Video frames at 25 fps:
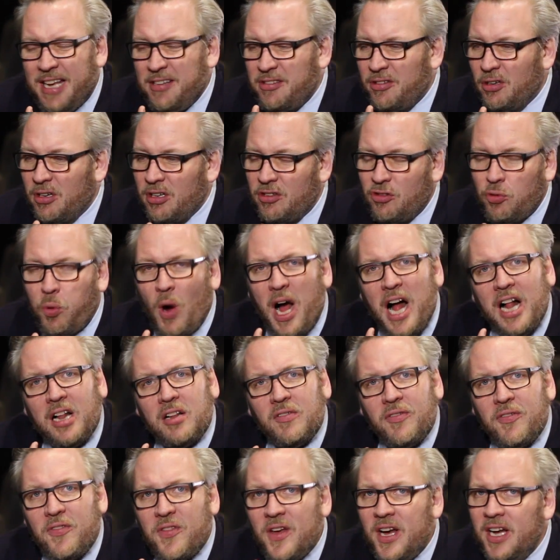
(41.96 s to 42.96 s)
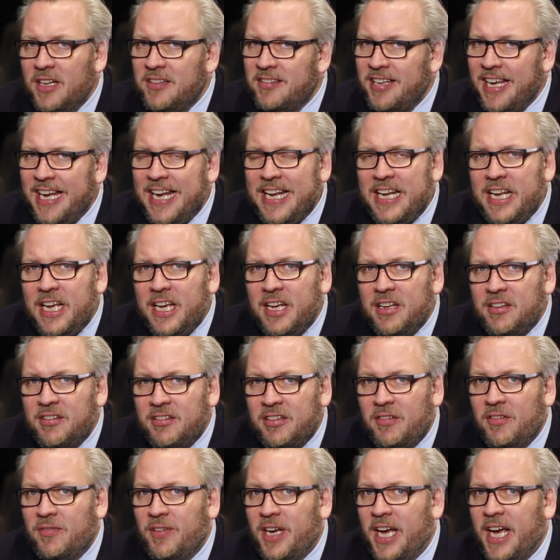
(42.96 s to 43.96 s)
he's sort of 12, 13 years
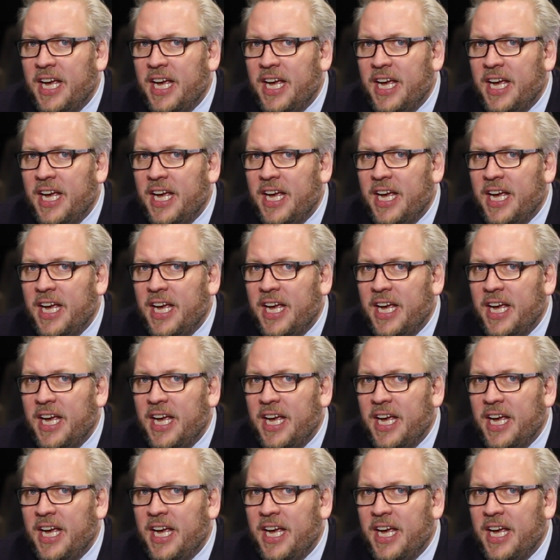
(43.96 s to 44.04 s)
of